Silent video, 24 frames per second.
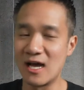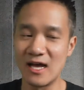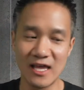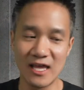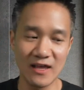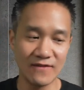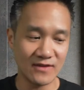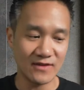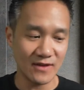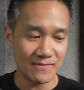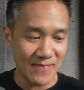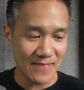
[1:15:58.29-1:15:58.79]

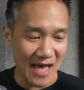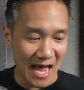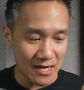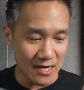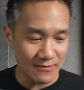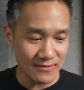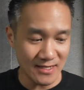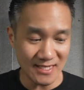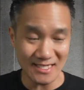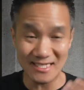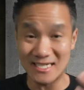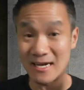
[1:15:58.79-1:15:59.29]
If the
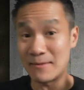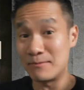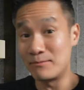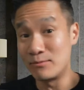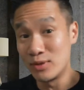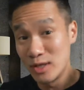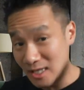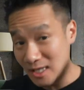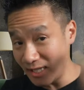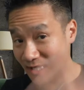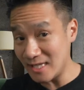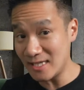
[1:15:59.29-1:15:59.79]
battery is
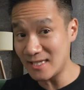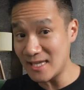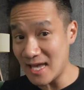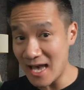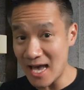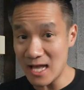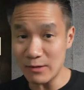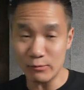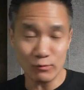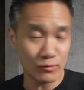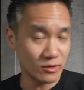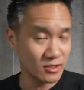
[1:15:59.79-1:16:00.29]
completely
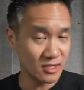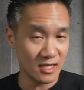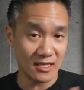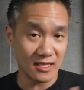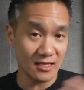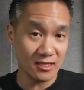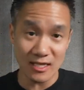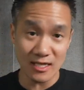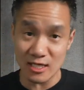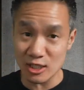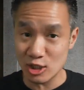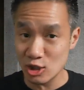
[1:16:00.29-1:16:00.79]
dead, well,
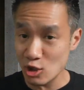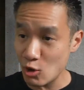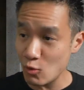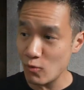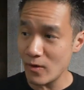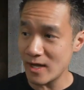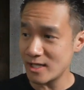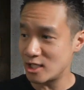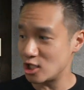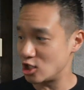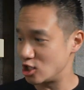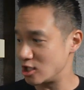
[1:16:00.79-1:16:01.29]
then there's no
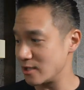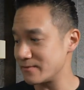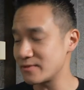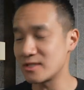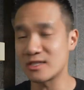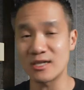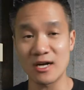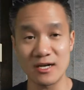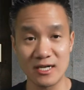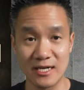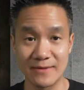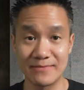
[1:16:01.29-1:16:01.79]
way to jump
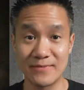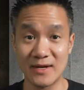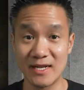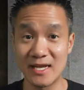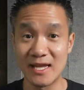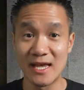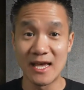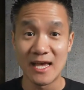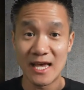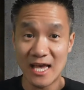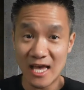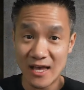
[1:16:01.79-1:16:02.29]
start it. But
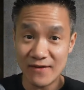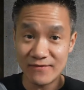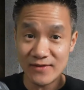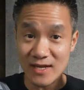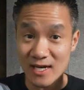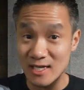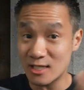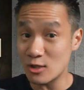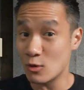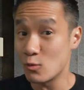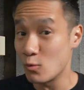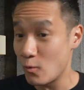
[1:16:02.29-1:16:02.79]
if
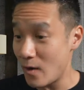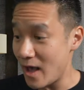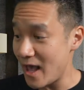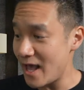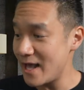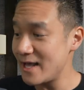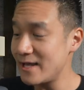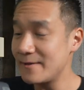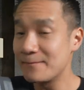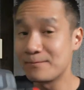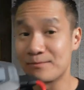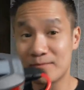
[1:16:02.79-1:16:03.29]
there's a
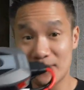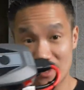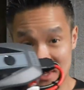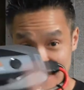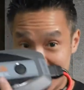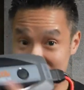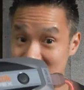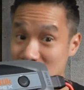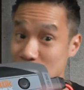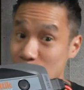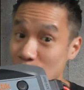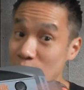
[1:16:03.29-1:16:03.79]
way,
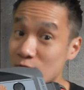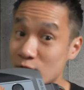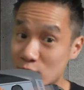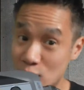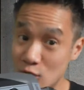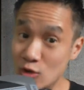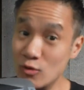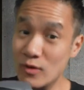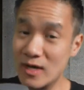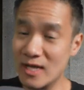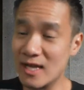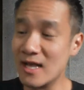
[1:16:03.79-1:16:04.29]
this will
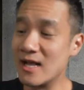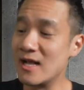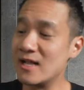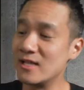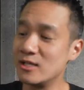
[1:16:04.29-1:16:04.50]
do it.